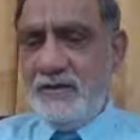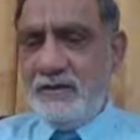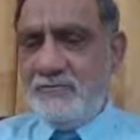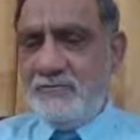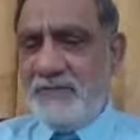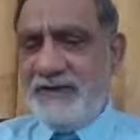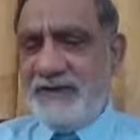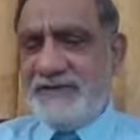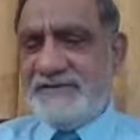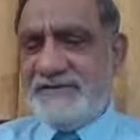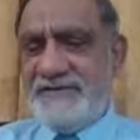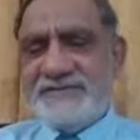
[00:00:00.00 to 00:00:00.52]

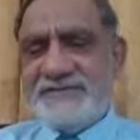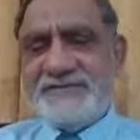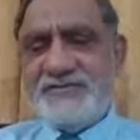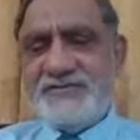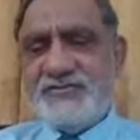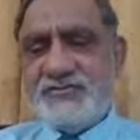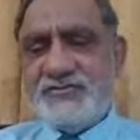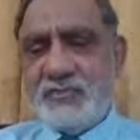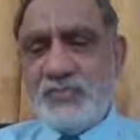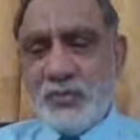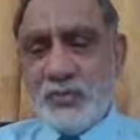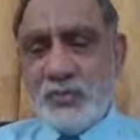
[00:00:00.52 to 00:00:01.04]
But this
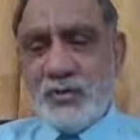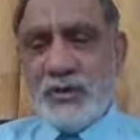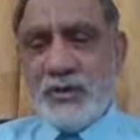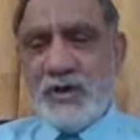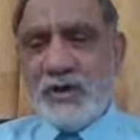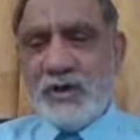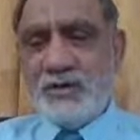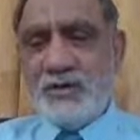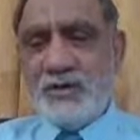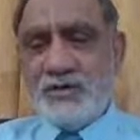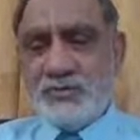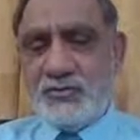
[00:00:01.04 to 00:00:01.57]
is no
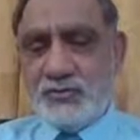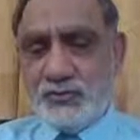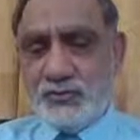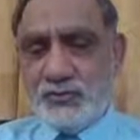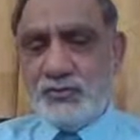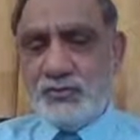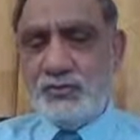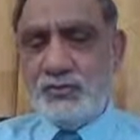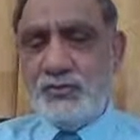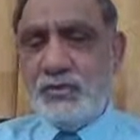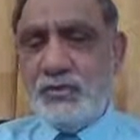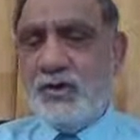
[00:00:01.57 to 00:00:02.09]
longer
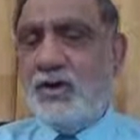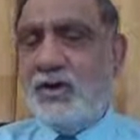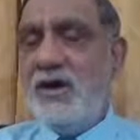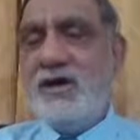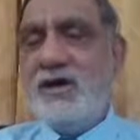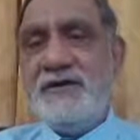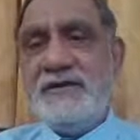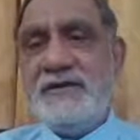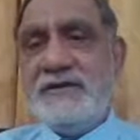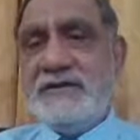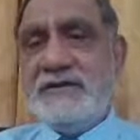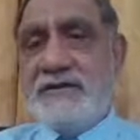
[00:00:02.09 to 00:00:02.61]
true
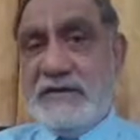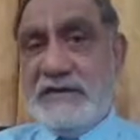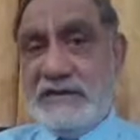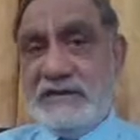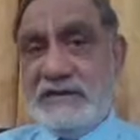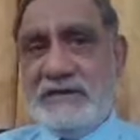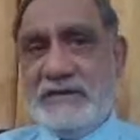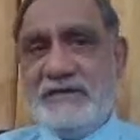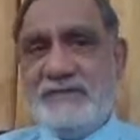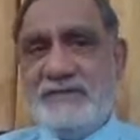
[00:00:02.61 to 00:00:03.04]
or redundant.